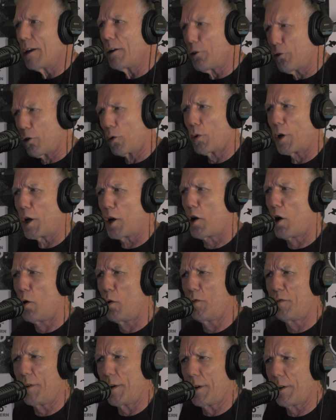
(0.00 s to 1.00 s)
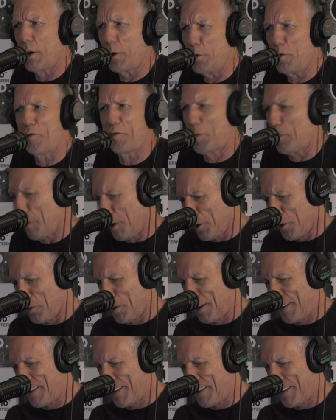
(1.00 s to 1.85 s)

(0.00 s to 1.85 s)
during COVID. Are you familiar with